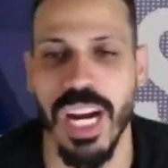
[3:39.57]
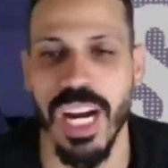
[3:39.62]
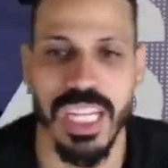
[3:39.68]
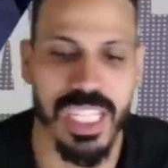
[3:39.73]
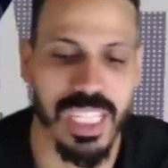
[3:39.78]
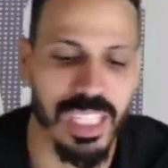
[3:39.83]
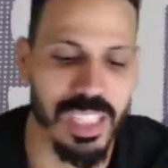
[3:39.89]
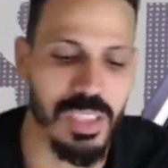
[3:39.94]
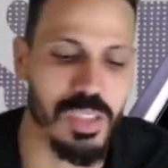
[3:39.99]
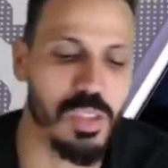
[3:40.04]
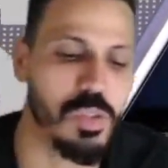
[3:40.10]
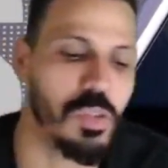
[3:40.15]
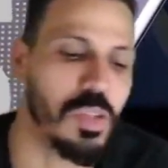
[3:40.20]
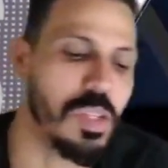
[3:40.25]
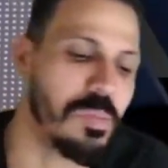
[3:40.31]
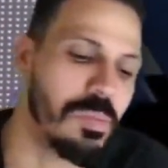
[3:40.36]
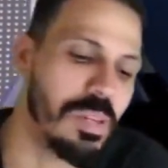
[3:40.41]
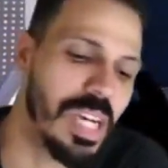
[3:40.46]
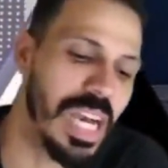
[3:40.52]
I couldn't do
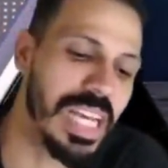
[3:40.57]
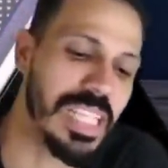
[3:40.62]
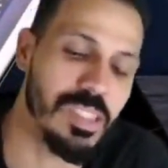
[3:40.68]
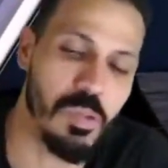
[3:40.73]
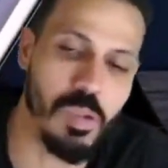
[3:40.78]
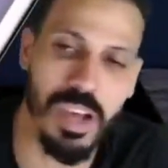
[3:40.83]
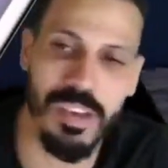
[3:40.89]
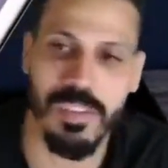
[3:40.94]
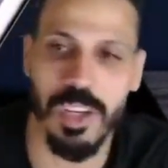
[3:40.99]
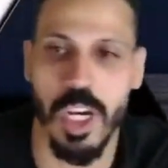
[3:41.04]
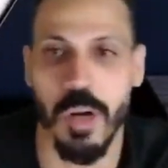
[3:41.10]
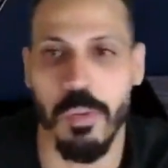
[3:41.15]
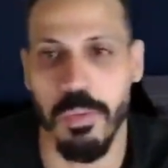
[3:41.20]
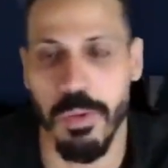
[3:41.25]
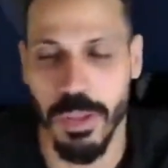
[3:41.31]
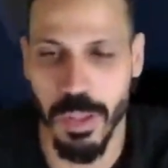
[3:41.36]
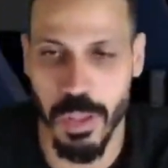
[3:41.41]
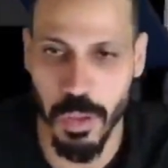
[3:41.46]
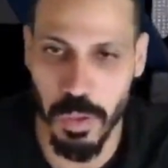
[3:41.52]
it, but I do have a
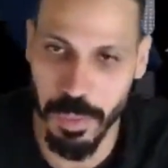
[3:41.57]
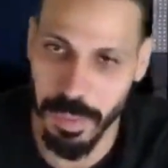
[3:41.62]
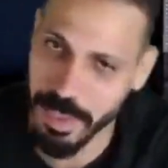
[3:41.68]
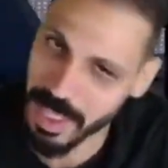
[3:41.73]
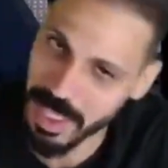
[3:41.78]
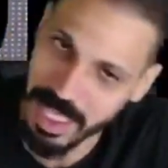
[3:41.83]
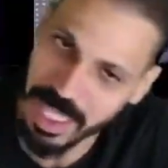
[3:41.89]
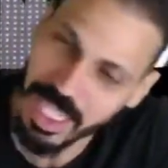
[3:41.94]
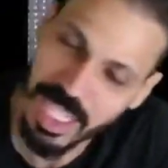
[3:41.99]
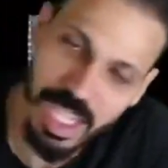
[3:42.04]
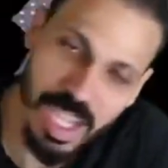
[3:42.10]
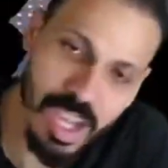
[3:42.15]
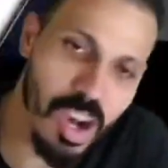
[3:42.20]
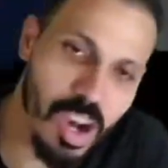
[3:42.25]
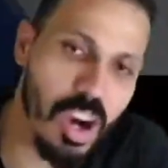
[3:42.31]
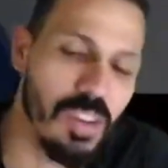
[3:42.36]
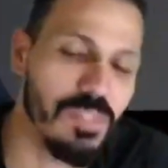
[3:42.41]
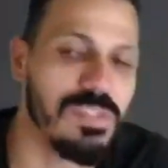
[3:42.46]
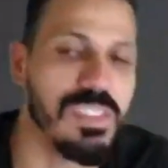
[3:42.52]
couple dupes
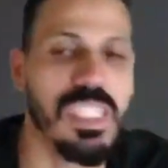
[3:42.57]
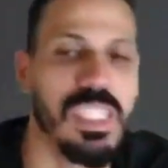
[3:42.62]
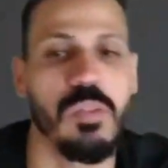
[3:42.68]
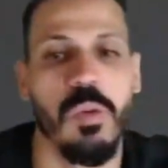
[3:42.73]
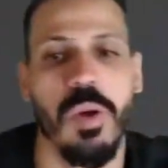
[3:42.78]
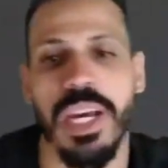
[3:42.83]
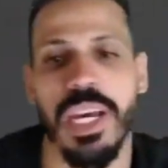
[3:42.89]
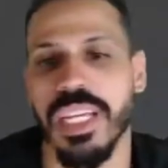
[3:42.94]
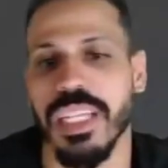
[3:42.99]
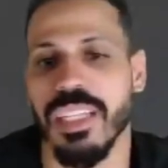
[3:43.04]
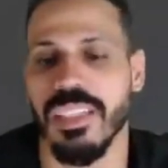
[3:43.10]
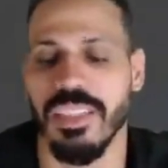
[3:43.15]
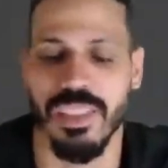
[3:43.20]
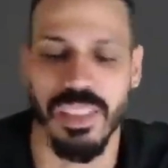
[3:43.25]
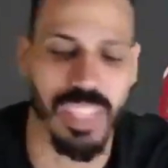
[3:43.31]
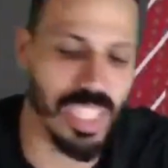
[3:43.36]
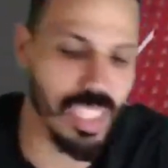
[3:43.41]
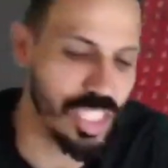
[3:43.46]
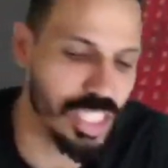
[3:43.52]
of D Wade,
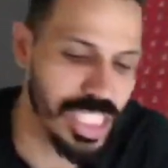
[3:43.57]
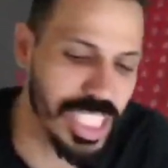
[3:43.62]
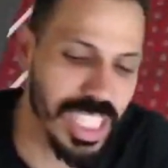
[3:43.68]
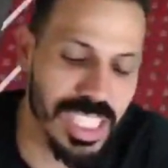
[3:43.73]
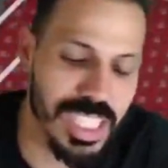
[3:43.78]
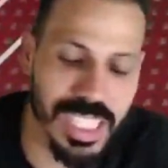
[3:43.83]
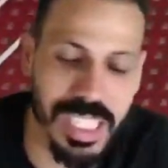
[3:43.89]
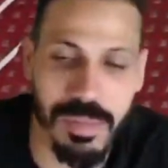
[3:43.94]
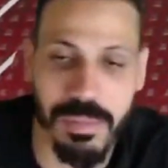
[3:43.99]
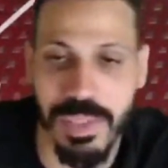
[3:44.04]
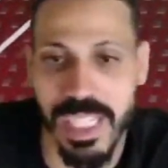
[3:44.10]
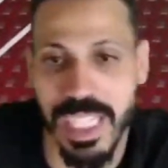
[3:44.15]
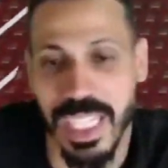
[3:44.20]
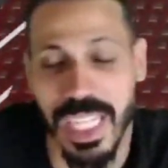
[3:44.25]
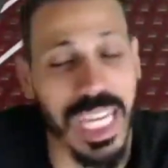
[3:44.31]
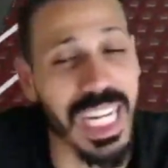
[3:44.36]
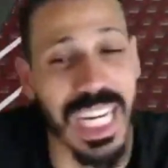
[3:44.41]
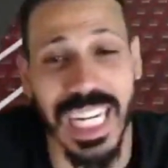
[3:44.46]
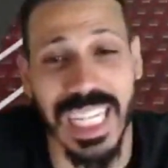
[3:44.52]
so I should get a SMT
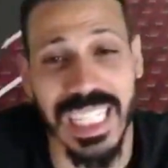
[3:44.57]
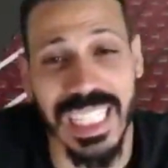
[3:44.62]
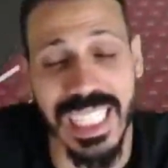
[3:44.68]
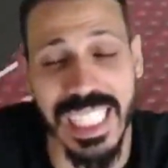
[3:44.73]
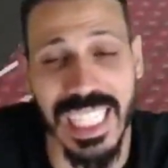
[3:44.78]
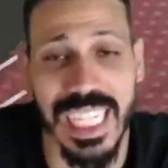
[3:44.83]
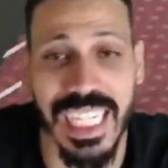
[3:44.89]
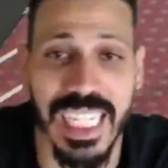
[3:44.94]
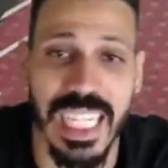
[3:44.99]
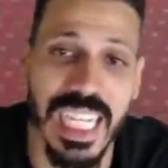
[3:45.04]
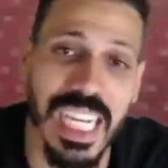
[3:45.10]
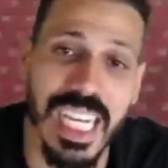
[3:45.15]
like I said.